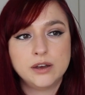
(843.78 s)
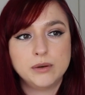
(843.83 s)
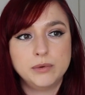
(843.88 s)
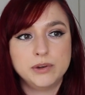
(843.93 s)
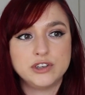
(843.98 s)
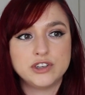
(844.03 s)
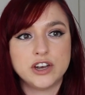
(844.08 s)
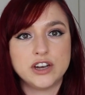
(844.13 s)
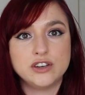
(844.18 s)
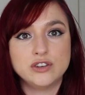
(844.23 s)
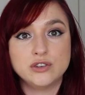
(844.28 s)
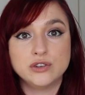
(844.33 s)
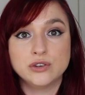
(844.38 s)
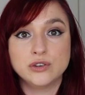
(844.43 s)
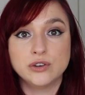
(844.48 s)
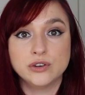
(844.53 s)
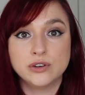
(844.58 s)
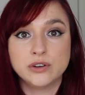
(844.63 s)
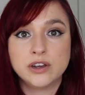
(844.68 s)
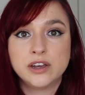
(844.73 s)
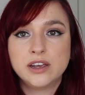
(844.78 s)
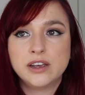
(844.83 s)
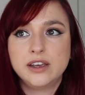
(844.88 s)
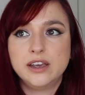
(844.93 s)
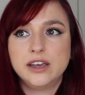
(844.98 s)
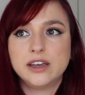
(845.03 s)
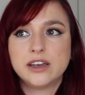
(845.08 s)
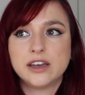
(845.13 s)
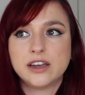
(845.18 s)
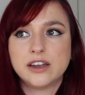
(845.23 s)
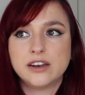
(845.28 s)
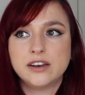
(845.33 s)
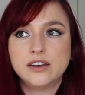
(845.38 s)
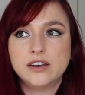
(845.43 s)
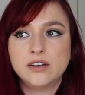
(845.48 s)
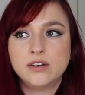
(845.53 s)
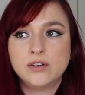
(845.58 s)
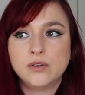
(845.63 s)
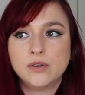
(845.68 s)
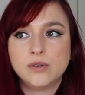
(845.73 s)
which I do, it
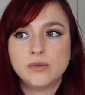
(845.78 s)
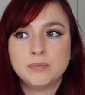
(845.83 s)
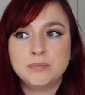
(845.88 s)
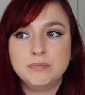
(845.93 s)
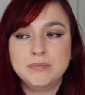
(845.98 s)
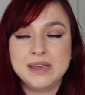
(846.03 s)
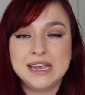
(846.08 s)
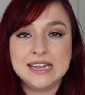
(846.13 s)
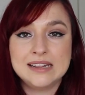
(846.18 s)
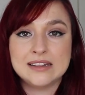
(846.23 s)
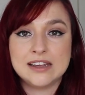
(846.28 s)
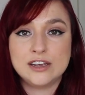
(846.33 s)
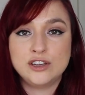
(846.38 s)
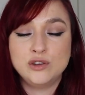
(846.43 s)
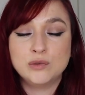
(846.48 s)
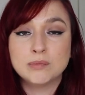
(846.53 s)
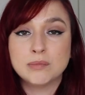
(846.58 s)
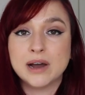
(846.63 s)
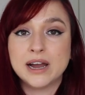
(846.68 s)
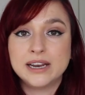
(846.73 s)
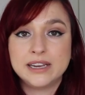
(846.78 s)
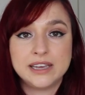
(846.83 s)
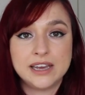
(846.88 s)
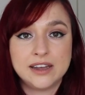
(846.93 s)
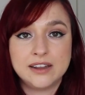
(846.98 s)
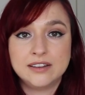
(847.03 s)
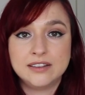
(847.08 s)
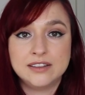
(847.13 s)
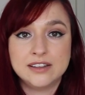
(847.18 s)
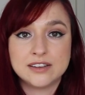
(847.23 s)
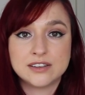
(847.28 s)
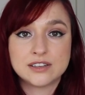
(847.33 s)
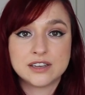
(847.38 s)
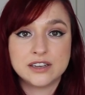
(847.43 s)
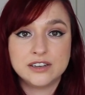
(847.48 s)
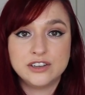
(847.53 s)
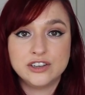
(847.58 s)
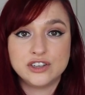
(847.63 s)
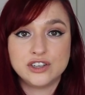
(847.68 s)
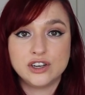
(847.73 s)
can mean that you might get this
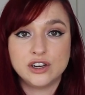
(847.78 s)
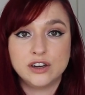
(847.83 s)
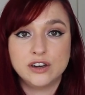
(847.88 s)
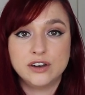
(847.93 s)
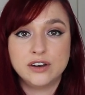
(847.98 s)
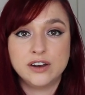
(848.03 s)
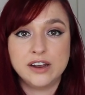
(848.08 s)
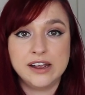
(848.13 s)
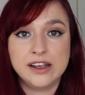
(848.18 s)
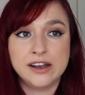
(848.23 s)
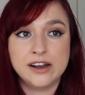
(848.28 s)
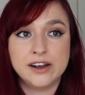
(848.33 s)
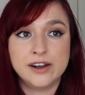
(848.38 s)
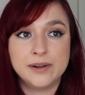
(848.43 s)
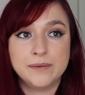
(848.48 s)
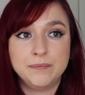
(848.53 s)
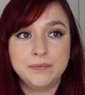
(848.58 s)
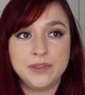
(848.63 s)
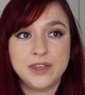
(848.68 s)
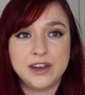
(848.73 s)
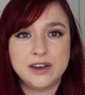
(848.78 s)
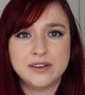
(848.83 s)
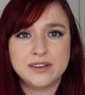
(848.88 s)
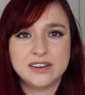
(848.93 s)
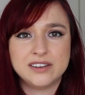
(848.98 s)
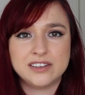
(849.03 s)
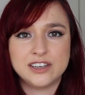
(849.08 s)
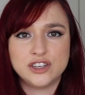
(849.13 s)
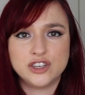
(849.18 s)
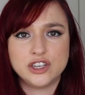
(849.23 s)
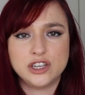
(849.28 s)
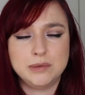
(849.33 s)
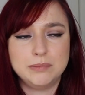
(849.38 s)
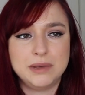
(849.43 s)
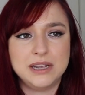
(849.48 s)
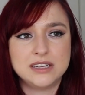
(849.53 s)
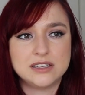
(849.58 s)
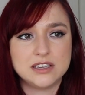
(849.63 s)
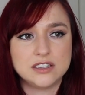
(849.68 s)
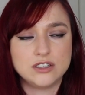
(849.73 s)
condition, and it essentially
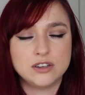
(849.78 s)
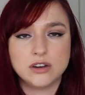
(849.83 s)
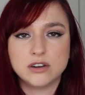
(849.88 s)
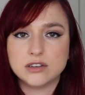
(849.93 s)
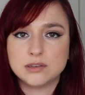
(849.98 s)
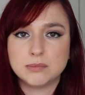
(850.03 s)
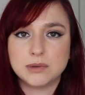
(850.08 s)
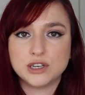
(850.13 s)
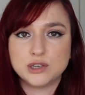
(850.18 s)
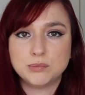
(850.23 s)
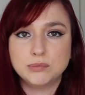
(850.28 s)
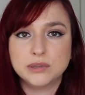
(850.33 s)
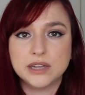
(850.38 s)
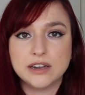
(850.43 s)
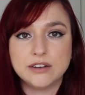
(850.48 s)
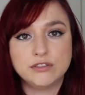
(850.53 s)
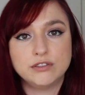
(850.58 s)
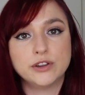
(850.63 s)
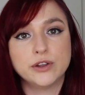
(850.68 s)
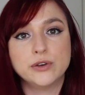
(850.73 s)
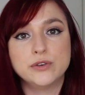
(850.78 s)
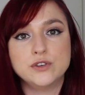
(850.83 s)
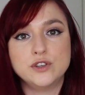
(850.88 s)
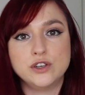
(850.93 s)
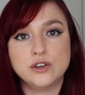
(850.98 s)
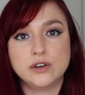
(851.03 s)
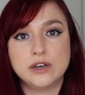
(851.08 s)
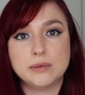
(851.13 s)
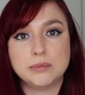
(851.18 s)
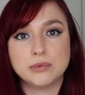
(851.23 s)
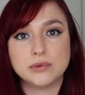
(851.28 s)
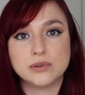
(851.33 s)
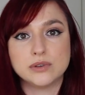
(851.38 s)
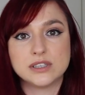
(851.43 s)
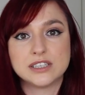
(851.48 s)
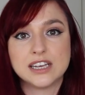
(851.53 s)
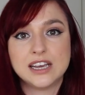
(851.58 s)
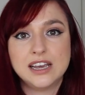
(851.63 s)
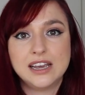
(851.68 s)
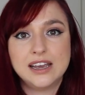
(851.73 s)
means there's not as much blood flow to your
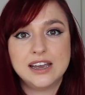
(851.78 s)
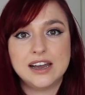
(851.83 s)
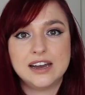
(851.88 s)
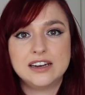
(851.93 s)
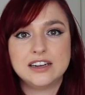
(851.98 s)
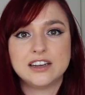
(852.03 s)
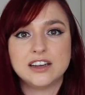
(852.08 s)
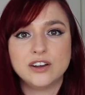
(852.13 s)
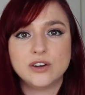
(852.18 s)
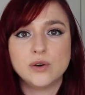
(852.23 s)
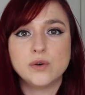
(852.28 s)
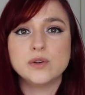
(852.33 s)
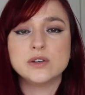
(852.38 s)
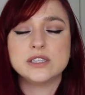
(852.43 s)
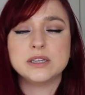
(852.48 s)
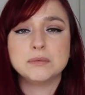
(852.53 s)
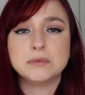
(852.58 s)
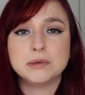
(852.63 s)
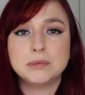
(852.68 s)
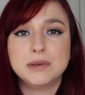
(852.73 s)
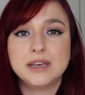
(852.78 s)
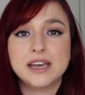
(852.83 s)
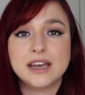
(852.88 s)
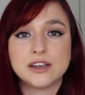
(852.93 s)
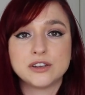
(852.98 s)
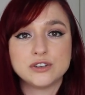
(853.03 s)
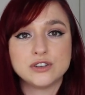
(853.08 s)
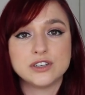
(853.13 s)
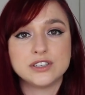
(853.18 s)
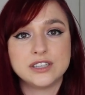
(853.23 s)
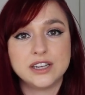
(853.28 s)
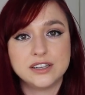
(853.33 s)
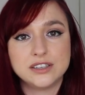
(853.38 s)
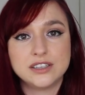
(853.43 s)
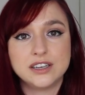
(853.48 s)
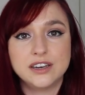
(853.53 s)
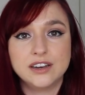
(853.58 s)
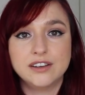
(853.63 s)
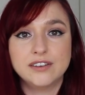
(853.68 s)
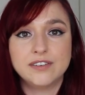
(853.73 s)
nipples, and it can cause them to be extra
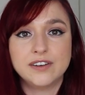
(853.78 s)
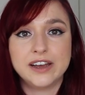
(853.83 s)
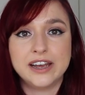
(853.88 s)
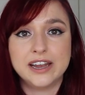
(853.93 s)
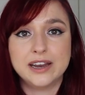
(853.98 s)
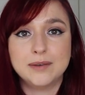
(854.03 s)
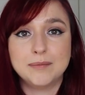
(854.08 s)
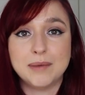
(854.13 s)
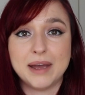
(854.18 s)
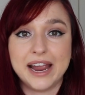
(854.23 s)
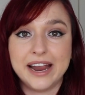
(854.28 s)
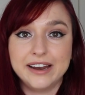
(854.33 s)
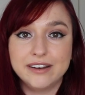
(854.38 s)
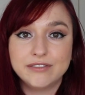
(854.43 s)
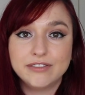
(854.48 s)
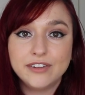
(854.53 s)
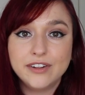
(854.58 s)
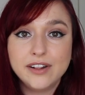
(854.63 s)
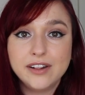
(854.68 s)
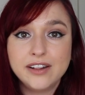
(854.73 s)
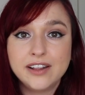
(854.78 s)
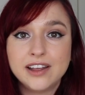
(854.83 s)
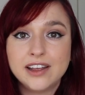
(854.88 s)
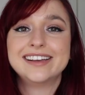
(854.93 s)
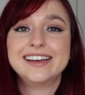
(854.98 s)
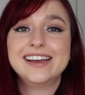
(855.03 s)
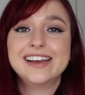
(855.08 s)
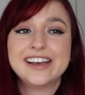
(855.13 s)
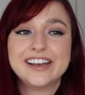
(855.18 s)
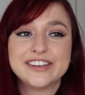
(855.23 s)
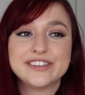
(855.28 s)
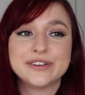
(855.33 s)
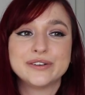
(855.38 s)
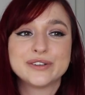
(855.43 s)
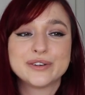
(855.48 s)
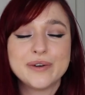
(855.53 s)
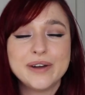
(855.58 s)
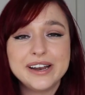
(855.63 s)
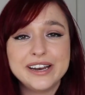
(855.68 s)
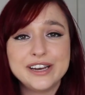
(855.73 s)
sensitive and painful. So
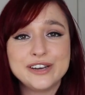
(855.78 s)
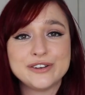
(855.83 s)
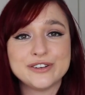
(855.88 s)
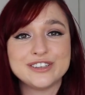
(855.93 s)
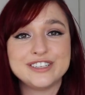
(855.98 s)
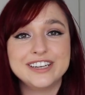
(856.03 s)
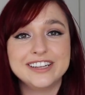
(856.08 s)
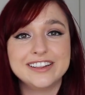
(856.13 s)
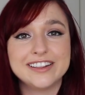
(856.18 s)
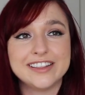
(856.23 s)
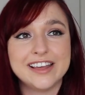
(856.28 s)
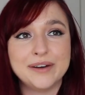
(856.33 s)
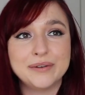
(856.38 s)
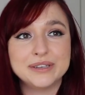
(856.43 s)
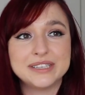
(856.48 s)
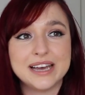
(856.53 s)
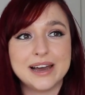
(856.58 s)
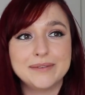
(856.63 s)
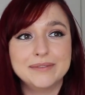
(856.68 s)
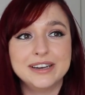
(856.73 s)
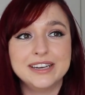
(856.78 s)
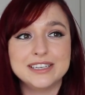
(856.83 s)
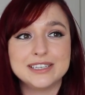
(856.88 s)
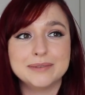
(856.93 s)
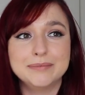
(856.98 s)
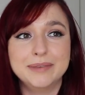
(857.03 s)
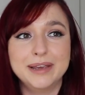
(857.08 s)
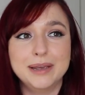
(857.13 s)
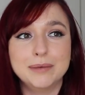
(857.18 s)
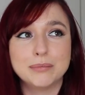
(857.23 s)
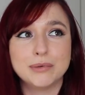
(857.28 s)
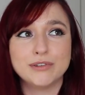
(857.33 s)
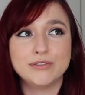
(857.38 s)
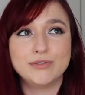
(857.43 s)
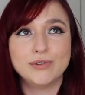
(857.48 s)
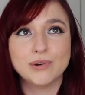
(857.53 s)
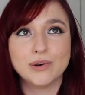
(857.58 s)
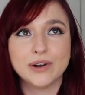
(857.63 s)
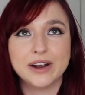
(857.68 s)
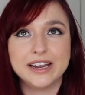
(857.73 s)
it's quite interesting that that was happening to me
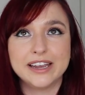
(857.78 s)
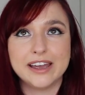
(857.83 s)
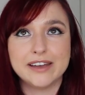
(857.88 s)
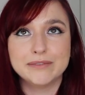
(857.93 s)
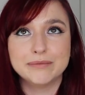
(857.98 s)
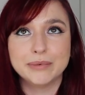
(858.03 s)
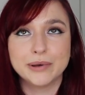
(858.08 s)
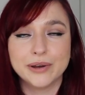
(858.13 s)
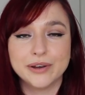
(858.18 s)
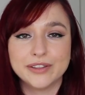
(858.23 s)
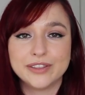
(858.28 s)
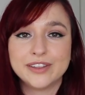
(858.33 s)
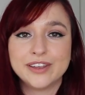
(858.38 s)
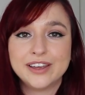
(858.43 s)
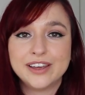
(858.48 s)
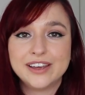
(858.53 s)
before I gave birth,